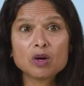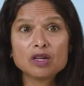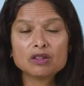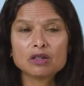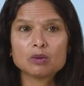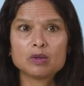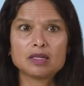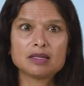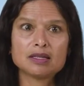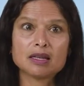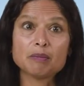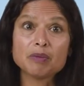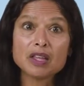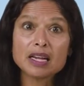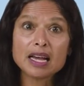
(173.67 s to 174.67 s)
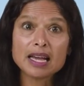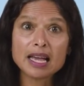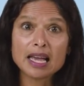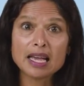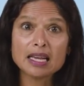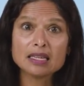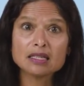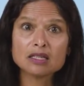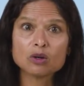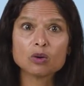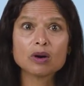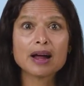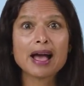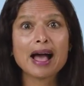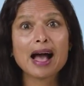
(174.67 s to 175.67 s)
wonder was it something I ate
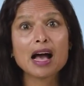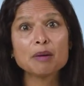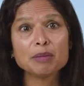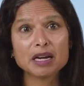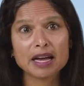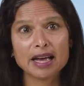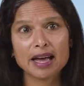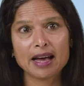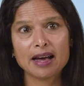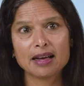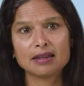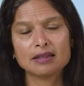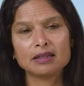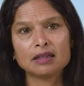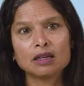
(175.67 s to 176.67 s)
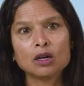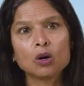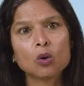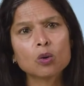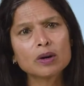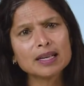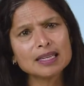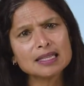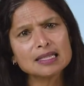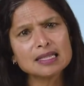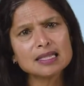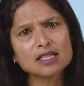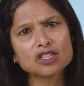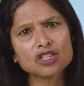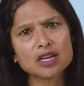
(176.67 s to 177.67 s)
or a habit I had? Or is
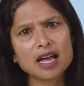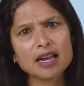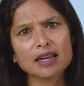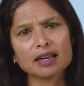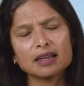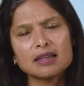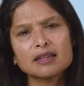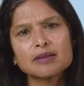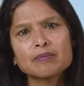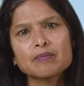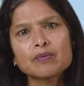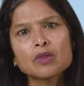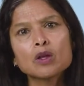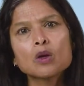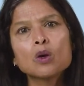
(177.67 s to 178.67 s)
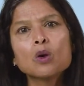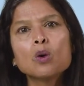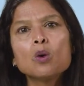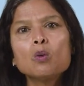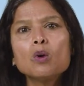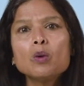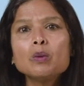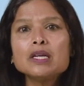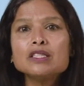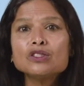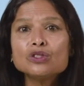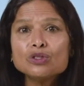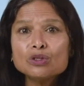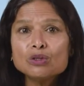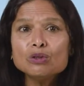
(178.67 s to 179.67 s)
this genetic? What we
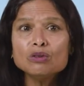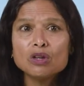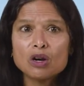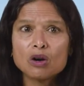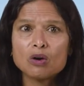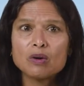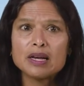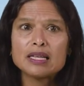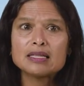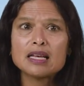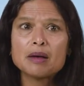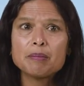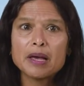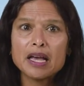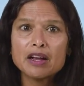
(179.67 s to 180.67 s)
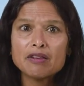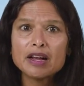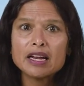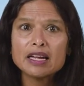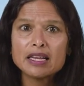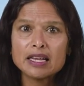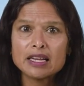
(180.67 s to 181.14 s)
do know is that pancreatic